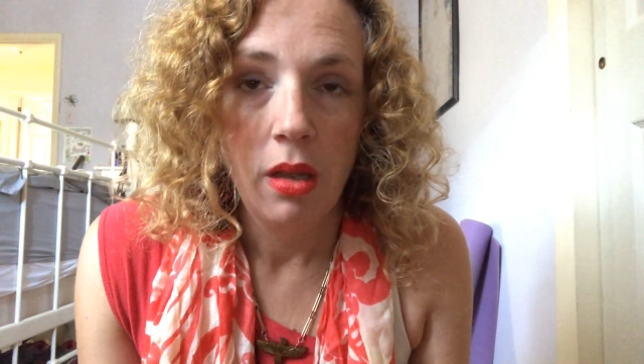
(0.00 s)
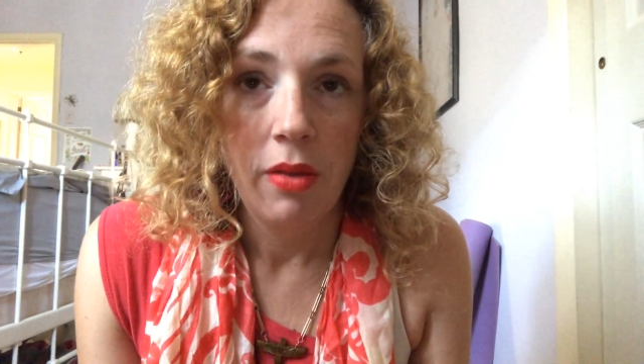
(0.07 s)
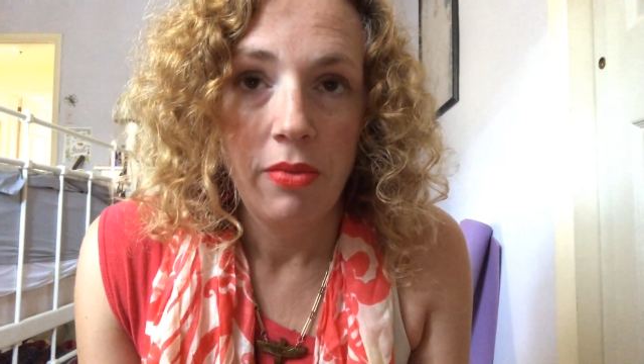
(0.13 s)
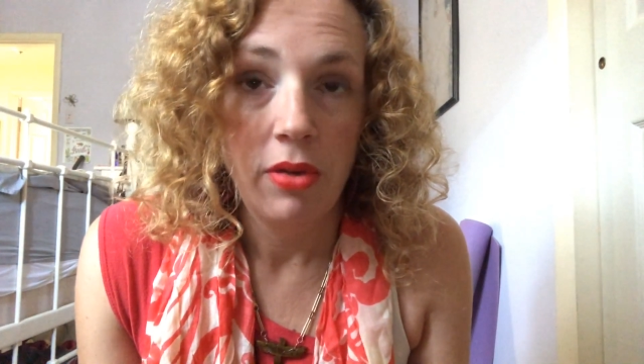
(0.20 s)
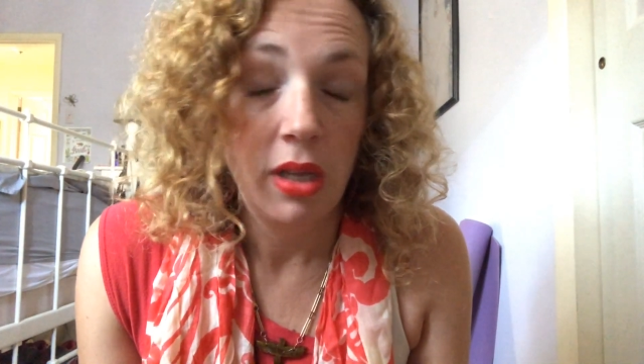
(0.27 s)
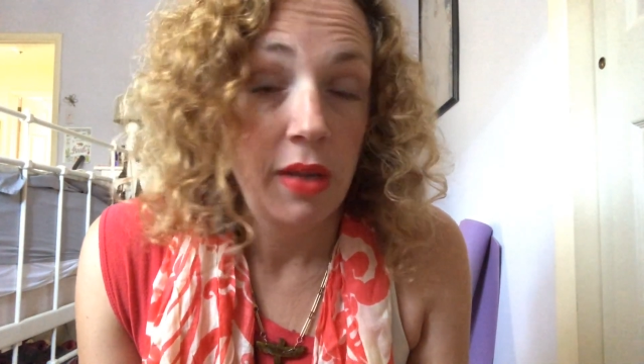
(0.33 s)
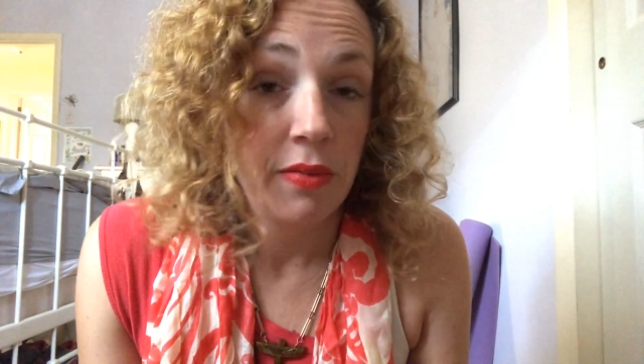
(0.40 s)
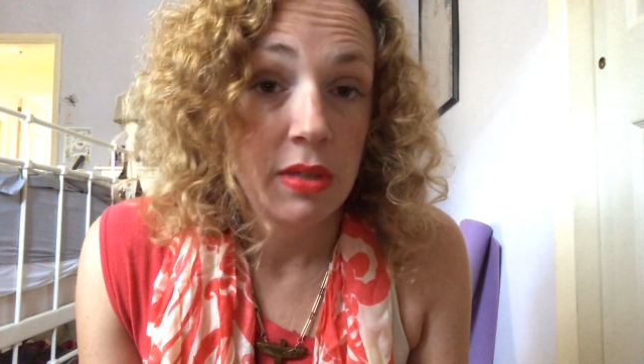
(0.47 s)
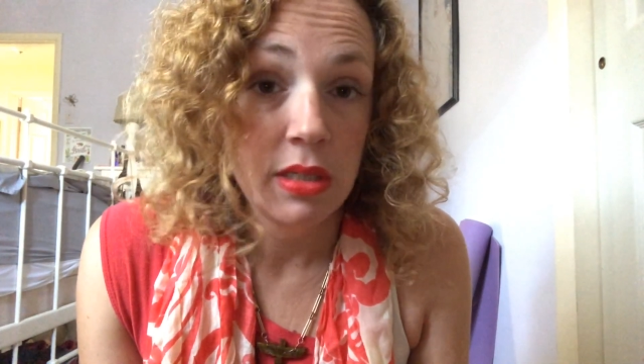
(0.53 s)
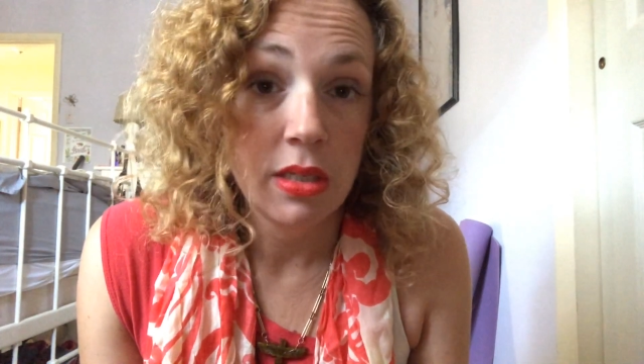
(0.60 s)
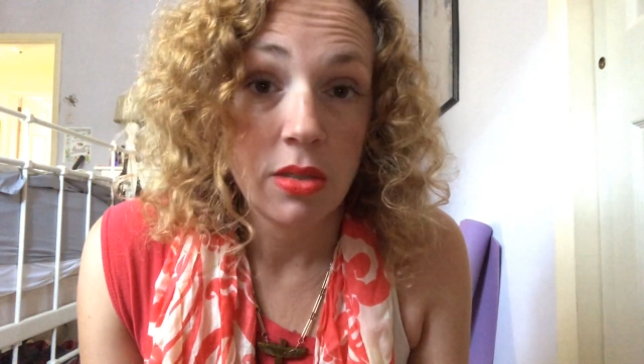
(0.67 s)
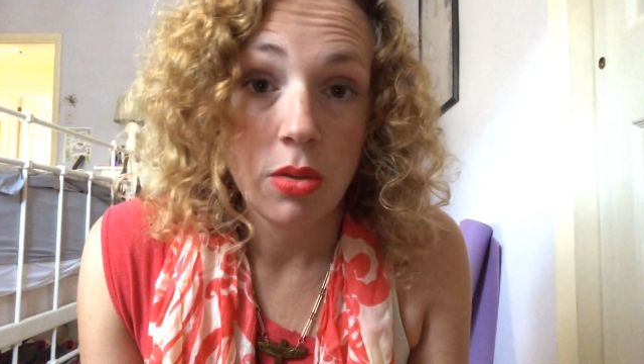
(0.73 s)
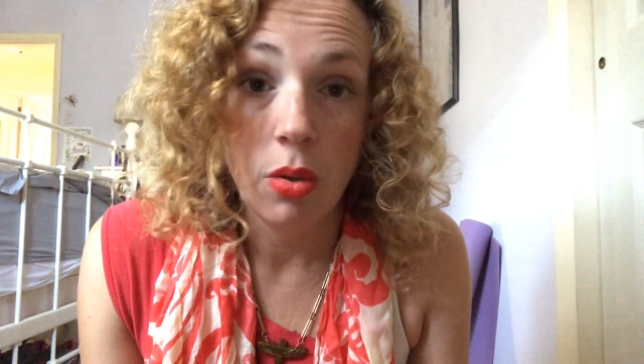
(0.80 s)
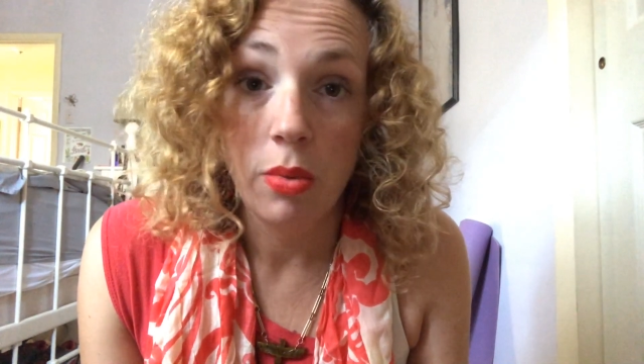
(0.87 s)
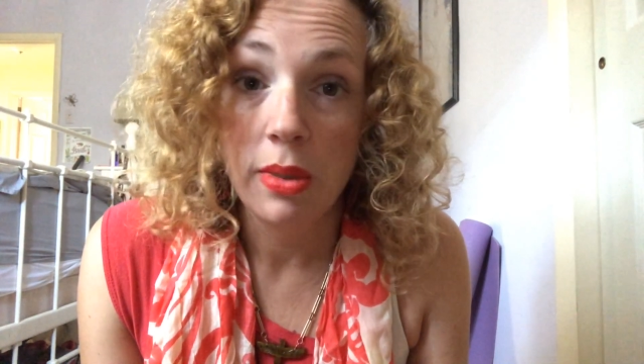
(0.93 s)
Forgiveness
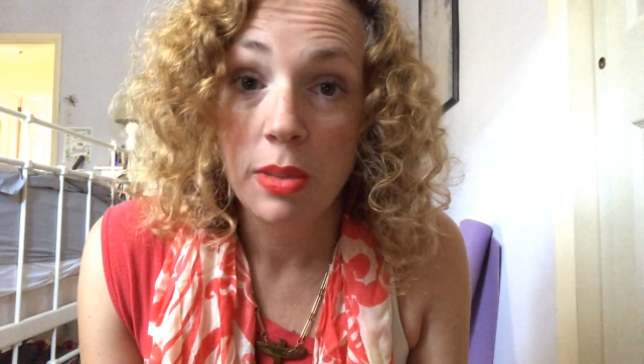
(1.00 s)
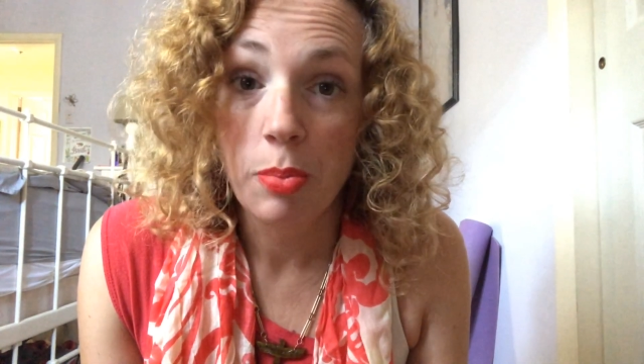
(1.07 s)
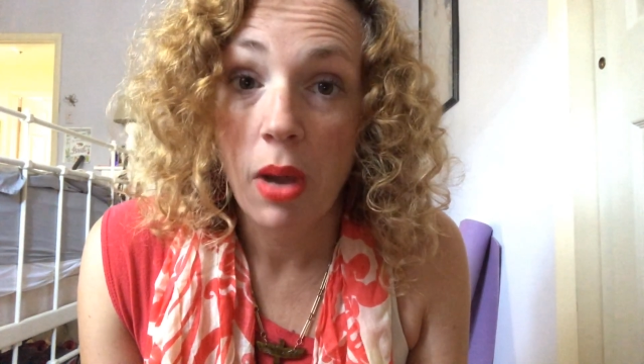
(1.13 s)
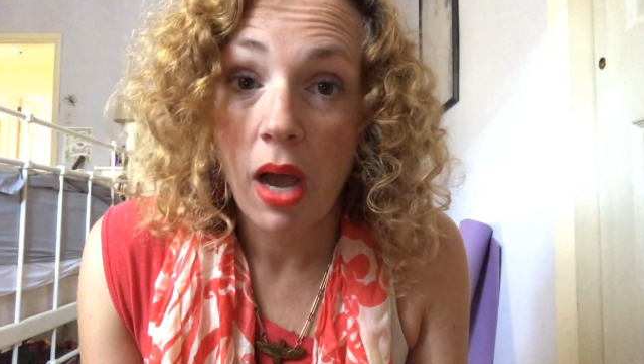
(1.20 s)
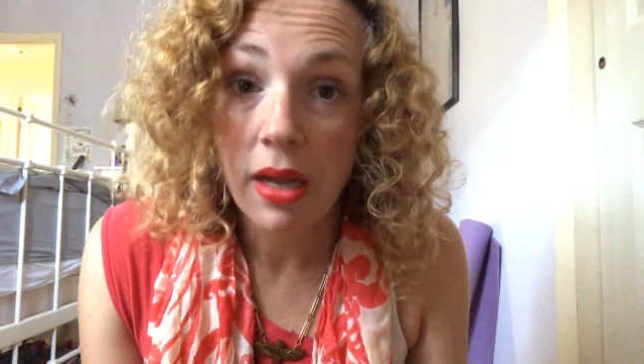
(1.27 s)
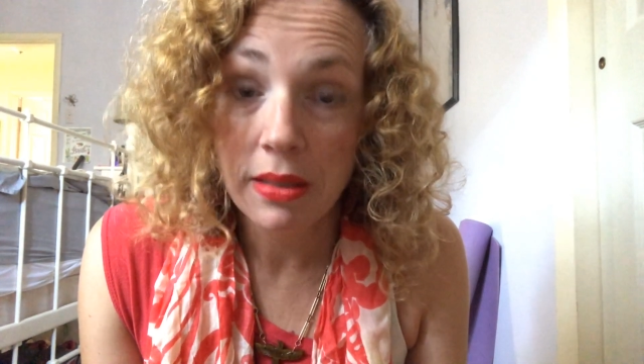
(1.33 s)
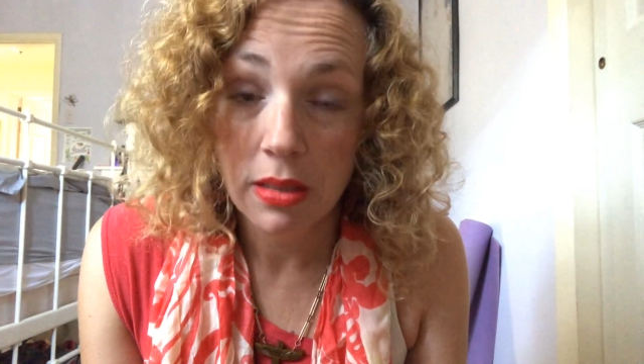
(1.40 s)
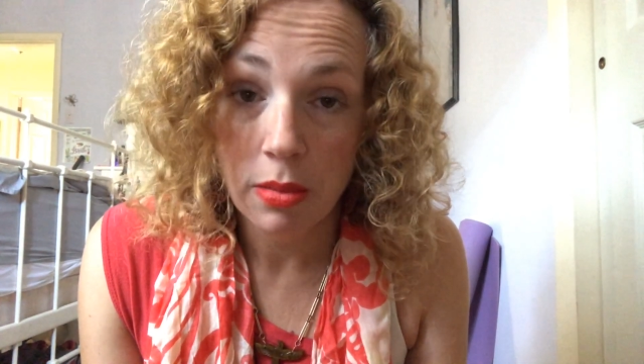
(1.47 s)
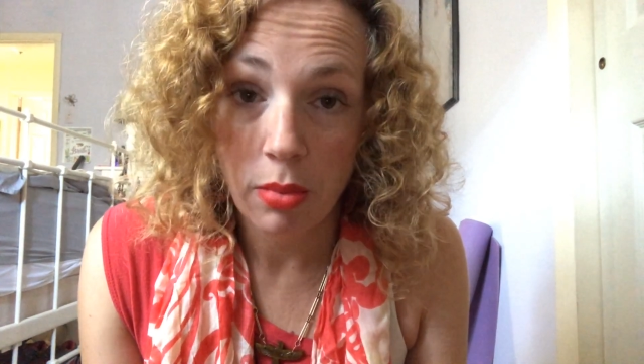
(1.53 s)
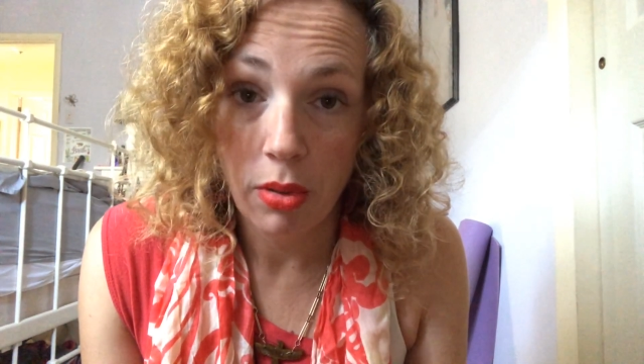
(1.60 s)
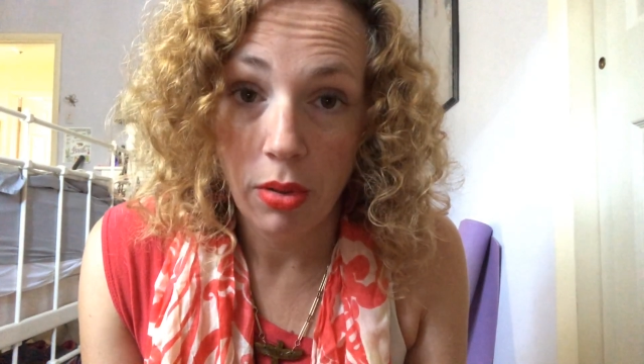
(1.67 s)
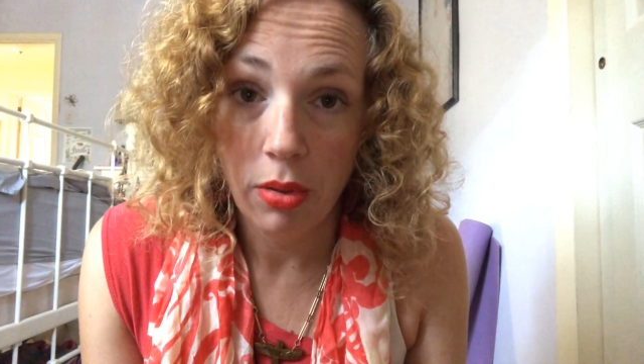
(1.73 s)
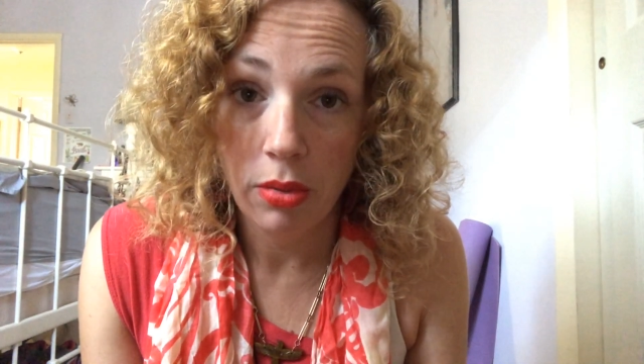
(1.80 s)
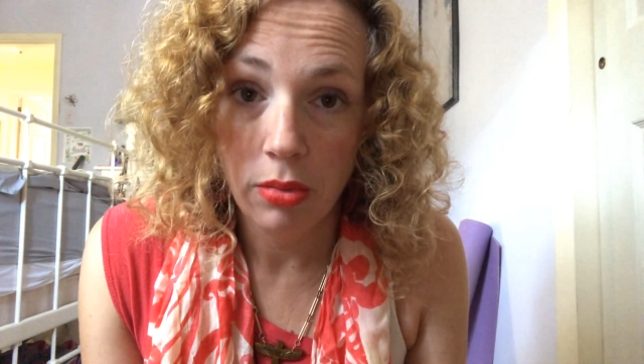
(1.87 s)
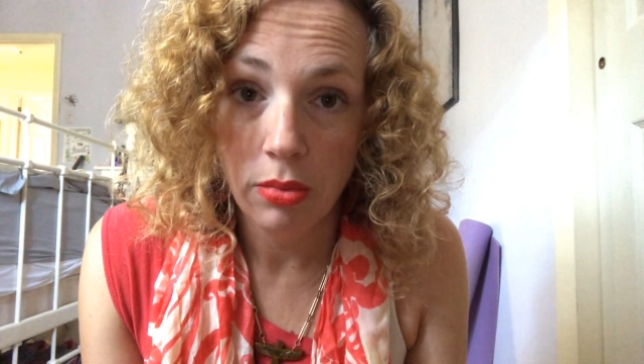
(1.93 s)
is always
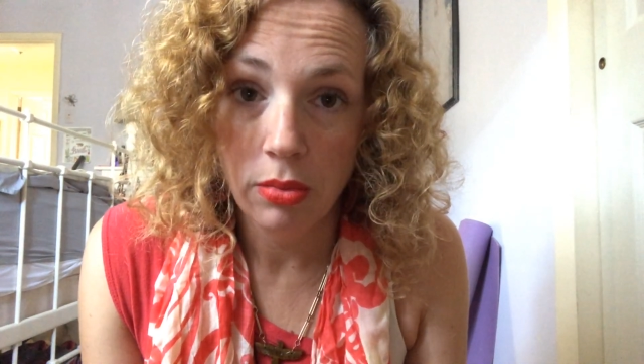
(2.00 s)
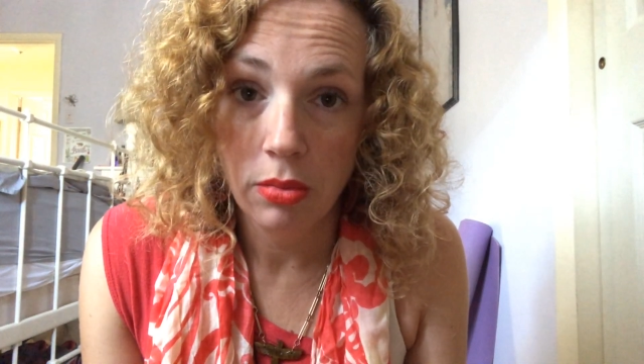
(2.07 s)
possible,